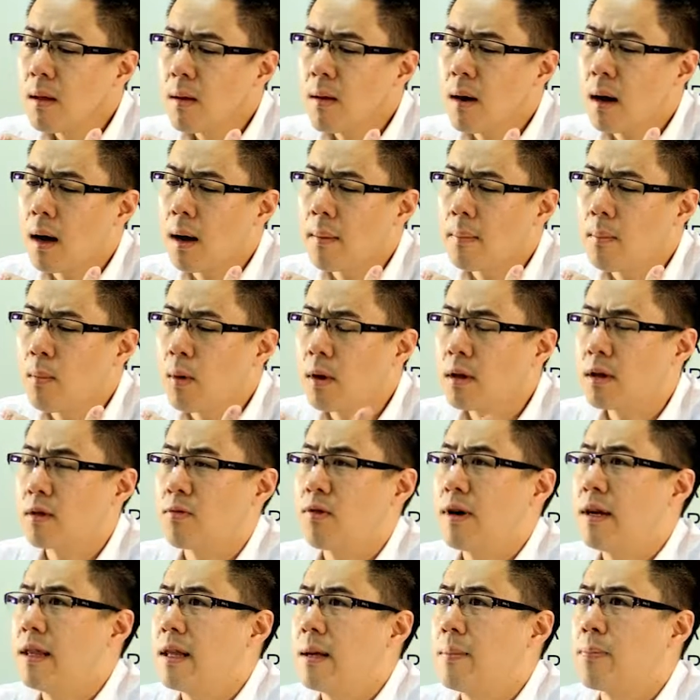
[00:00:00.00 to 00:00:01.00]
what
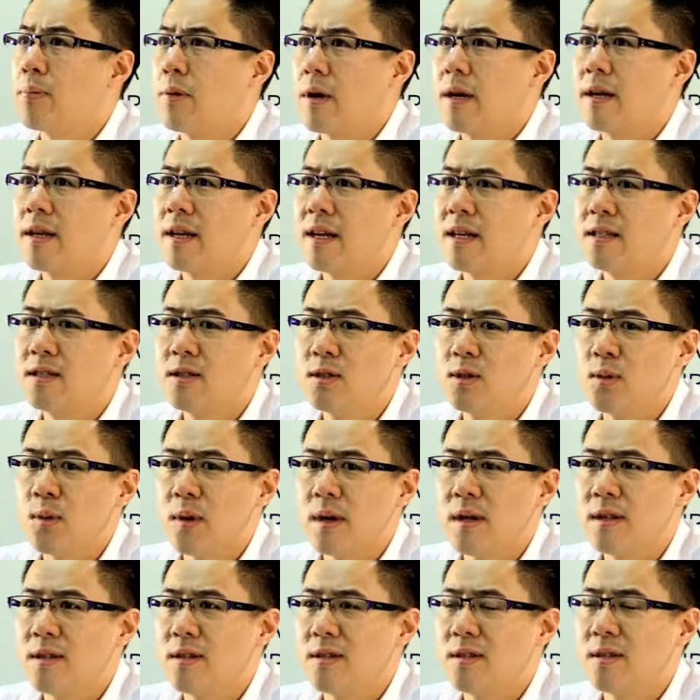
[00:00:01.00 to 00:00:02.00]
3D printing is
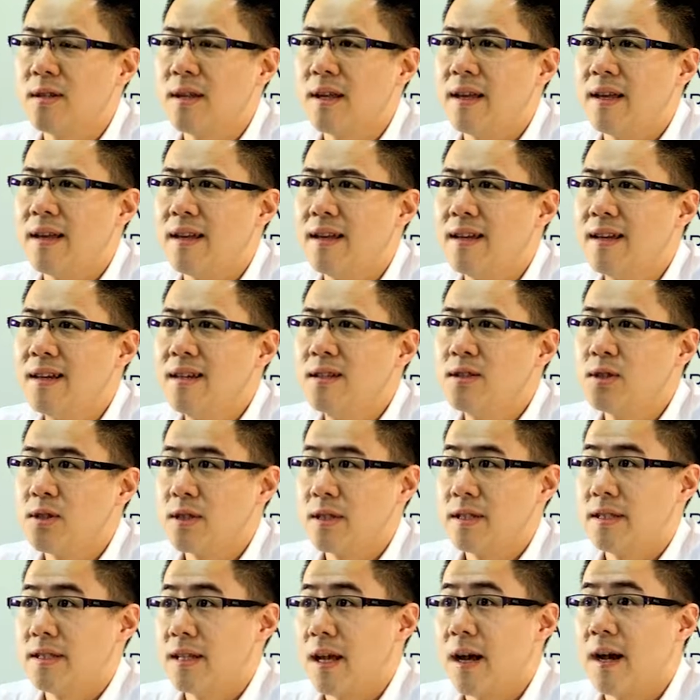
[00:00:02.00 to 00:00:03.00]
doing to the
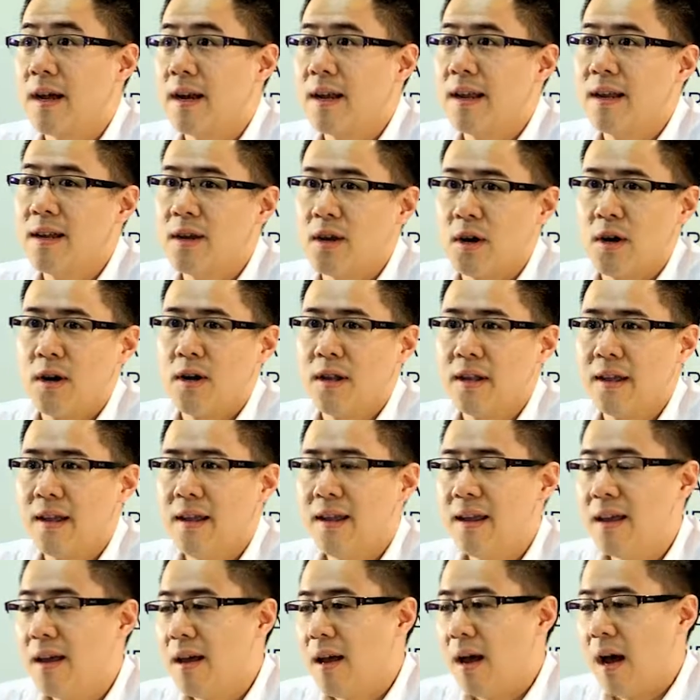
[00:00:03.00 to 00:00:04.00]
society
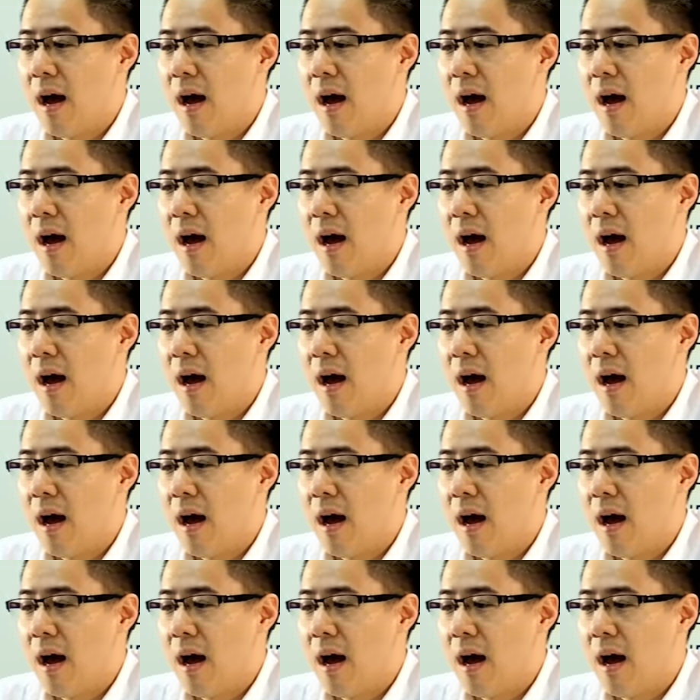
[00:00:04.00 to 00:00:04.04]
currently